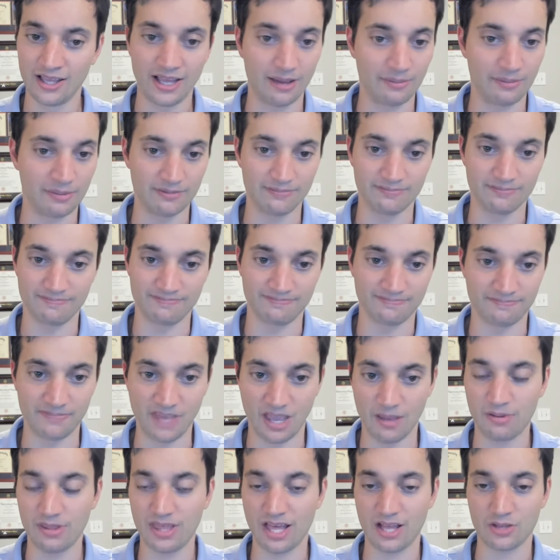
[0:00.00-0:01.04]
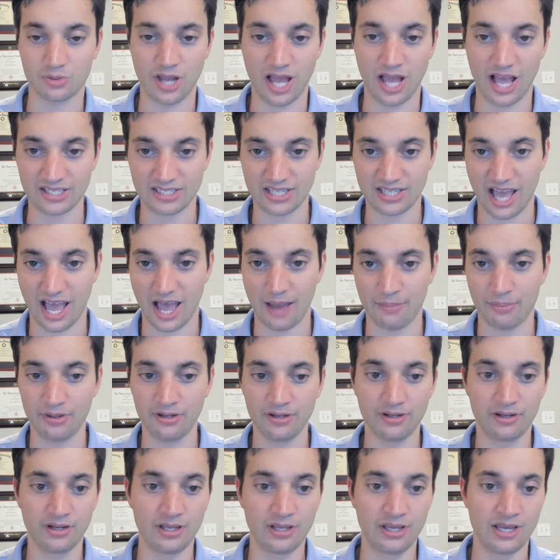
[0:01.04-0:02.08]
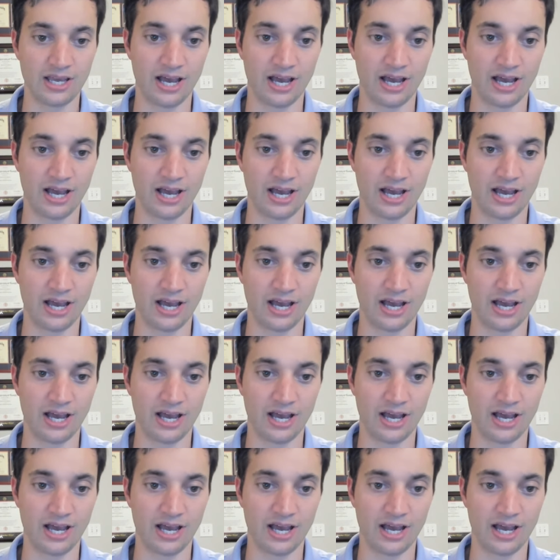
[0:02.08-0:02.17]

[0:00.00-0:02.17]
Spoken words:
I mean, maybe that's what has to happen.